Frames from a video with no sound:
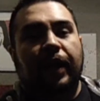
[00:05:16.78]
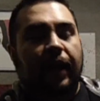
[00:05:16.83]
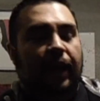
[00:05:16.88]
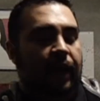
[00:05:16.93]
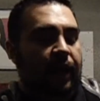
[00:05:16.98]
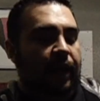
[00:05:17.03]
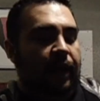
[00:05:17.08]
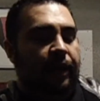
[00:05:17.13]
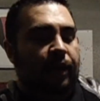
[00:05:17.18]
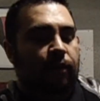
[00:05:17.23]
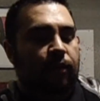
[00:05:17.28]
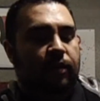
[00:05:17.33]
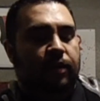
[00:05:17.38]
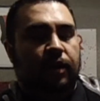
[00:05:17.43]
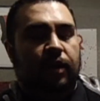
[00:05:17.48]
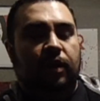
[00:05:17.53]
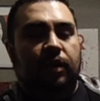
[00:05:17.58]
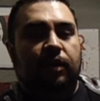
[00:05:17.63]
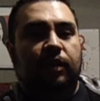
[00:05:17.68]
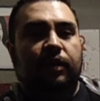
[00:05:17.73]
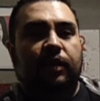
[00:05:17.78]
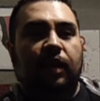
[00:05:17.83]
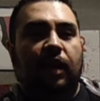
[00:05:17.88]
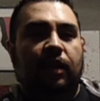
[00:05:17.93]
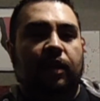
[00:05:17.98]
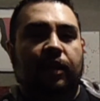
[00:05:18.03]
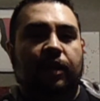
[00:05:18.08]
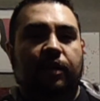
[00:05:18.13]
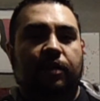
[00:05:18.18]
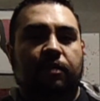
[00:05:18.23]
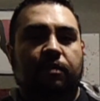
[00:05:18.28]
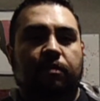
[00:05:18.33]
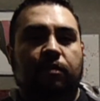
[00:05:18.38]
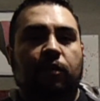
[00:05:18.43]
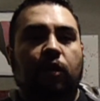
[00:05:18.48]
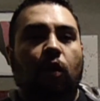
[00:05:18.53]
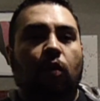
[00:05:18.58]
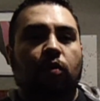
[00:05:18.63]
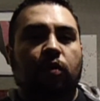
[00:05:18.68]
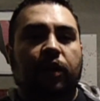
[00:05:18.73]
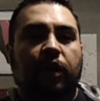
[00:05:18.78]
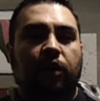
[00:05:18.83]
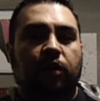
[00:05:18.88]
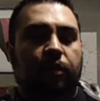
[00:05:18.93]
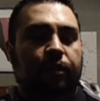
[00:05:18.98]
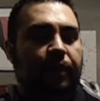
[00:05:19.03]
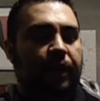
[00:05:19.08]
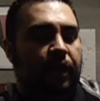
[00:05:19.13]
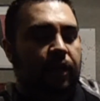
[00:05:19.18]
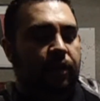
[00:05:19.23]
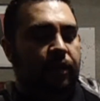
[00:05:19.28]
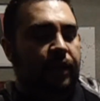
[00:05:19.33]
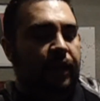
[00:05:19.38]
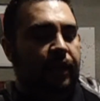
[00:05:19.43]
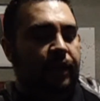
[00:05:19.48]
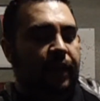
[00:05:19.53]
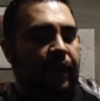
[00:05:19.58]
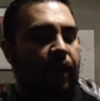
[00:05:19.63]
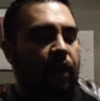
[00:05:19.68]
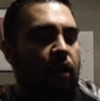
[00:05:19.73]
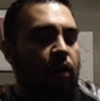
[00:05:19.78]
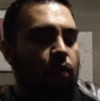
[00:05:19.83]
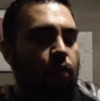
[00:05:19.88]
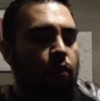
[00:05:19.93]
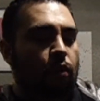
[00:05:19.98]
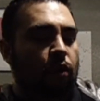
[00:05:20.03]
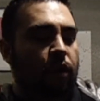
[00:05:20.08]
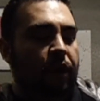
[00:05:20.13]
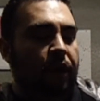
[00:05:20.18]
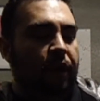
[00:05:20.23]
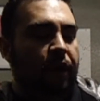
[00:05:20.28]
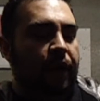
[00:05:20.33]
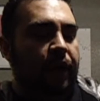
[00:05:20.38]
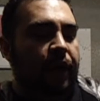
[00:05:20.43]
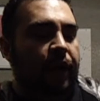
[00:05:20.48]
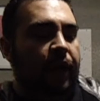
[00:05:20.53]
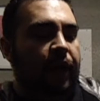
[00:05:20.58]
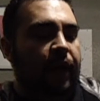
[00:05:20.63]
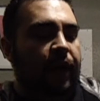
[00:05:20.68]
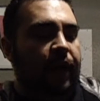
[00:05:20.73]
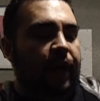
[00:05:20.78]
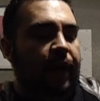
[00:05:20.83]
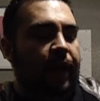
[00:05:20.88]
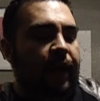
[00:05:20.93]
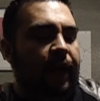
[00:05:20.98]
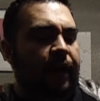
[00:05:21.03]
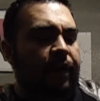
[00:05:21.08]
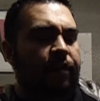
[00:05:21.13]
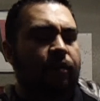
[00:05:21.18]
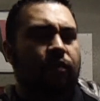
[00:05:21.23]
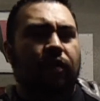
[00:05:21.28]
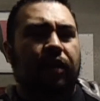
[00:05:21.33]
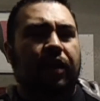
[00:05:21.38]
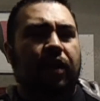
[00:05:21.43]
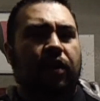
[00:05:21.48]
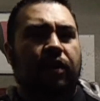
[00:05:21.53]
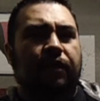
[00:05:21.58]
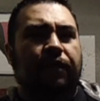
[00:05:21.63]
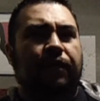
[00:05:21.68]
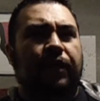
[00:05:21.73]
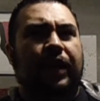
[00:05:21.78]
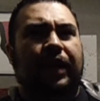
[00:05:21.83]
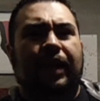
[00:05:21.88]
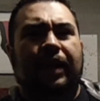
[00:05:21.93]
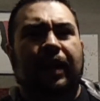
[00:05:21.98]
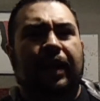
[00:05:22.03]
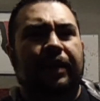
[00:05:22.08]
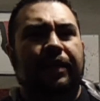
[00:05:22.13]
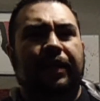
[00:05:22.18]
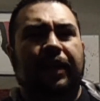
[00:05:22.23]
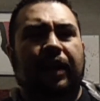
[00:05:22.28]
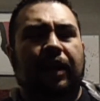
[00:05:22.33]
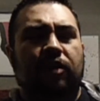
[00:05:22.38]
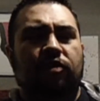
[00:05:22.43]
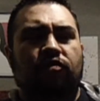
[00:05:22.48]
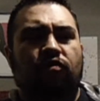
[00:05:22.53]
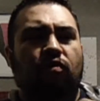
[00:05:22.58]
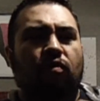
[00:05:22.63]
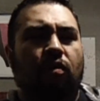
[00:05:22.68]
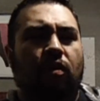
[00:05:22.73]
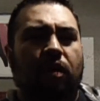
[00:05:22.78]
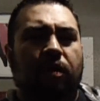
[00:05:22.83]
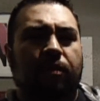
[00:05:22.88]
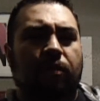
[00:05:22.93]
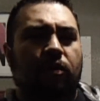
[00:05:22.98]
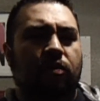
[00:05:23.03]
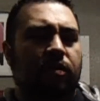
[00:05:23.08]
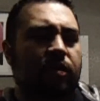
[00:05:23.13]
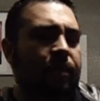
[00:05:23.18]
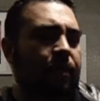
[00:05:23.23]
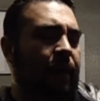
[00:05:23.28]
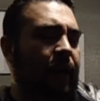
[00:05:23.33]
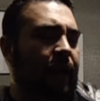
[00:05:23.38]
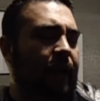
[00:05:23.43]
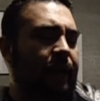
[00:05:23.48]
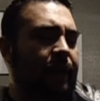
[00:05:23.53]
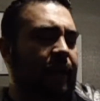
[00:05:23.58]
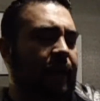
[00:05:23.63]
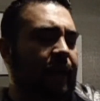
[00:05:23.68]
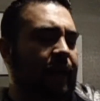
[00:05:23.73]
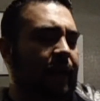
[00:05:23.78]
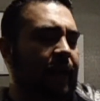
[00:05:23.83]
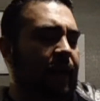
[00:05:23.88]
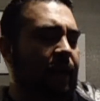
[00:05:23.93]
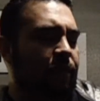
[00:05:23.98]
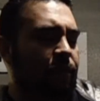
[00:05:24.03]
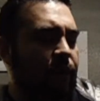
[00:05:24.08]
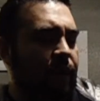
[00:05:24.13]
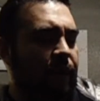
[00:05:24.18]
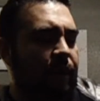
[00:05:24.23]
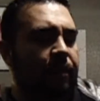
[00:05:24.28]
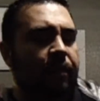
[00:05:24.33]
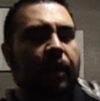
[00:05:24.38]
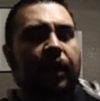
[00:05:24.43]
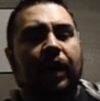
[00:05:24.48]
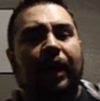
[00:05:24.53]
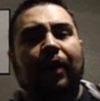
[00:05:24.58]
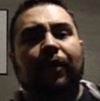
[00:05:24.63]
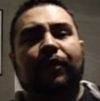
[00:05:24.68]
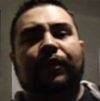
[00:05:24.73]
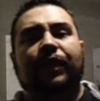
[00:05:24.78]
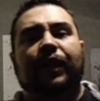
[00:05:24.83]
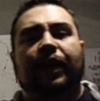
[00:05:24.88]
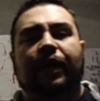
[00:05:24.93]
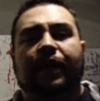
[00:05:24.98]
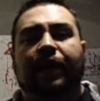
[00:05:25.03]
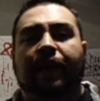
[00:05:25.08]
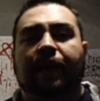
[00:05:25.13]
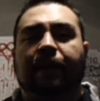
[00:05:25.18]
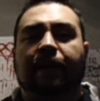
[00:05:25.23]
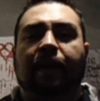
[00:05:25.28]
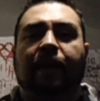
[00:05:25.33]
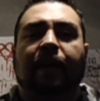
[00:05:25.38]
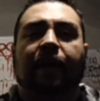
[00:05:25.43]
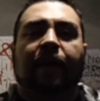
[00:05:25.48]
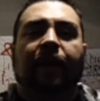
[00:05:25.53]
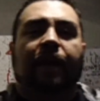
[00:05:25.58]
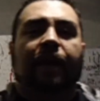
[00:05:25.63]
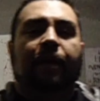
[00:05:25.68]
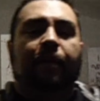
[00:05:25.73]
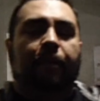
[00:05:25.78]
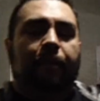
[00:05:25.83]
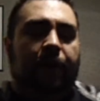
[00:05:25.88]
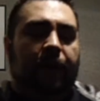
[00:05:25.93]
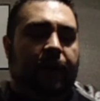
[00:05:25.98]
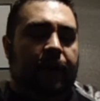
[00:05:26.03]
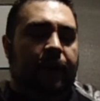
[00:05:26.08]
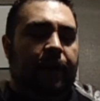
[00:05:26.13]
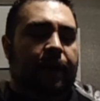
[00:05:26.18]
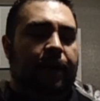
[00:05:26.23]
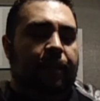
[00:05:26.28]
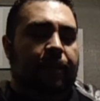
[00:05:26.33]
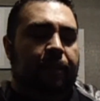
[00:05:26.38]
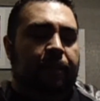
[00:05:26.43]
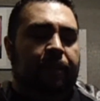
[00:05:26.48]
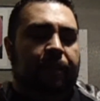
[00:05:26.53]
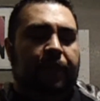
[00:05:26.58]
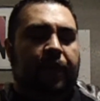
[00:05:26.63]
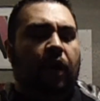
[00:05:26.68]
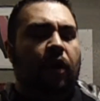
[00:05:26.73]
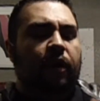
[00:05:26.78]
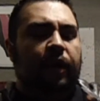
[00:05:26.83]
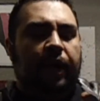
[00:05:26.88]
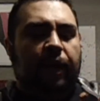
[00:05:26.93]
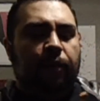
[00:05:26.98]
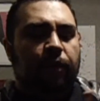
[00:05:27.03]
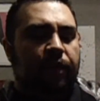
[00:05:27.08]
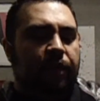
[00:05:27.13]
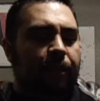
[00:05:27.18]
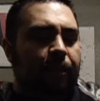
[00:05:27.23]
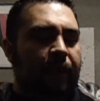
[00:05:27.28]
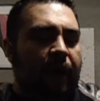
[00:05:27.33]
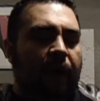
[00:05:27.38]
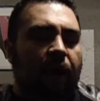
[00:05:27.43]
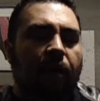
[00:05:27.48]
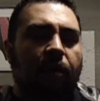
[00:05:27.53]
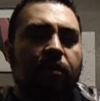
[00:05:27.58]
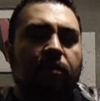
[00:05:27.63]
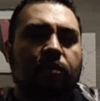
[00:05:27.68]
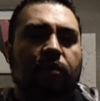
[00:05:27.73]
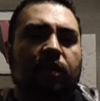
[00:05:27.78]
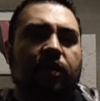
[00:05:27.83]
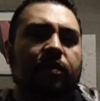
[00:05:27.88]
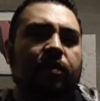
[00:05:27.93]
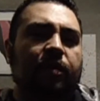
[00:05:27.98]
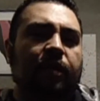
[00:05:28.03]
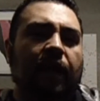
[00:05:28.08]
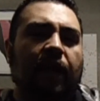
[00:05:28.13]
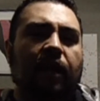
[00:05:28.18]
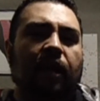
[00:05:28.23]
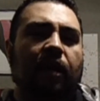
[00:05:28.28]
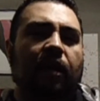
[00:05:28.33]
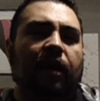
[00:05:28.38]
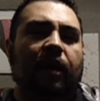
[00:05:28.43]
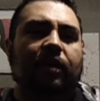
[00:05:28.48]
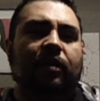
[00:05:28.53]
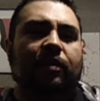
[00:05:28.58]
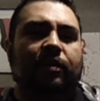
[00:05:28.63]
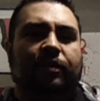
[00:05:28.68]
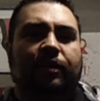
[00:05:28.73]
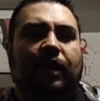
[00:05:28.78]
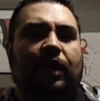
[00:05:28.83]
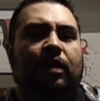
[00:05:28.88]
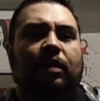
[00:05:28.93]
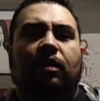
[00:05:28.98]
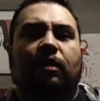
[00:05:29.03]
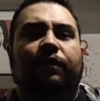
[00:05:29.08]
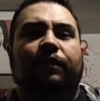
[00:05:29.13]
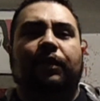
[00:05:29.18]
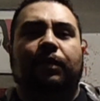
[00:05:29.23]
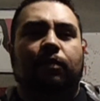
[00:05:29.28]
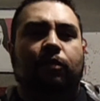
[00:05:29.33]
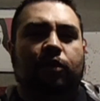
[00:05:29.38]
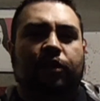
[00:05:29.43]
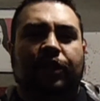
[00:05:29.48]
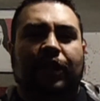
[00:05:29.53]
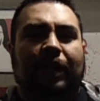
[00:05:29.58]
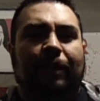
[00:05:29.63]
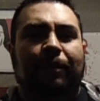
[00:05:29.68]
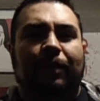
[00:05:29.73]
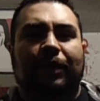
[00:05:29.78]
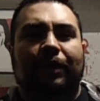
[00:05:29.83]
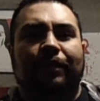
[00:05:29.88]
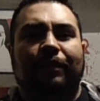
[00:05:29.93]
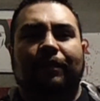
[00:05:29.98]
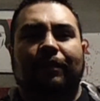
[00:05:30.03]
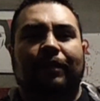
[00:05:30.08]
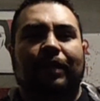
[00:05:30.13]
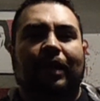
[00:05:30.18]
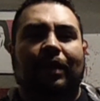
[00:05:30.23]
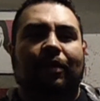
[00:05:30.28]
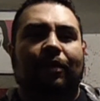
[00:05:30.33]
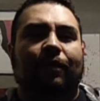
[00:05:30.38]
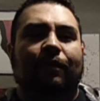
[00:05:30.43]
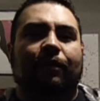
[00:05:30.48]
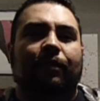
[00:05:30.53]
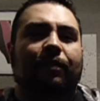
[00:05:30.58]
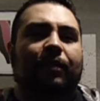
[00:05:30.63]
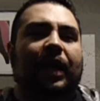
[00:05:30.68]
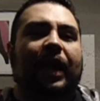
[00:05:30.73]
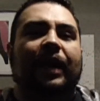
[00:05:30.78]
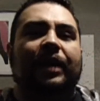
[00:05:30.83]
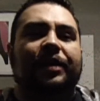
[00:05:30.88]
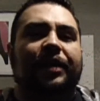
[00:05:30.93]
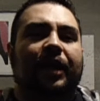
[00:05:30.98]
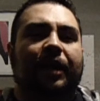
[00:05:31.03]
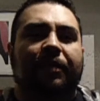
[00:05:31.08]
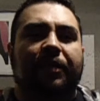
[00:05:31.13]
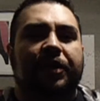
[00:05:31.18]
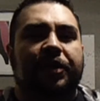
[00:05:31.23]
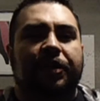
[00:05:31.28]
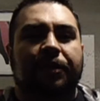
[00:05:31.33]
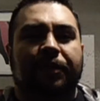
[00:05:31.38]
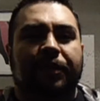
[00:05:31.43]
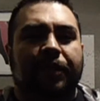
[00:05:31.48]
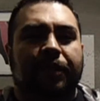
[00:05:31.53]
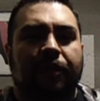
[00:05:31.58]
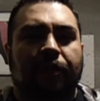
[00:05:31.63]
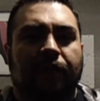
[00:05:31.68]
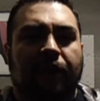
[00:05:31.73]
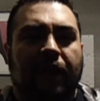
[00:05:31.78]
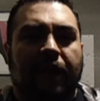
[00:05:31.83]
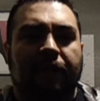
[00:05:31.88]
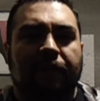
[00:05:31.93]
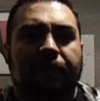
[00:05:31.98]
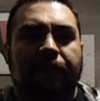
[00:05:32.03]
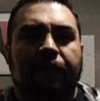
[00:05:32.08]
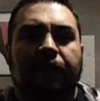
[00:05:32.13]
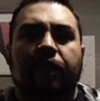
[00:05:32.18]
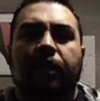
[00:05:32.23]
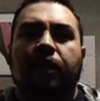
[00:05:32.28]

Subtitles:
And it was a solid gold colored belt that they all wore, and really hard to find. I think I drew on most of mine that I got when I was a young kid. But they all came with a belt, which is kind of odd because not all of them were champions, and not all of them had championships in their life,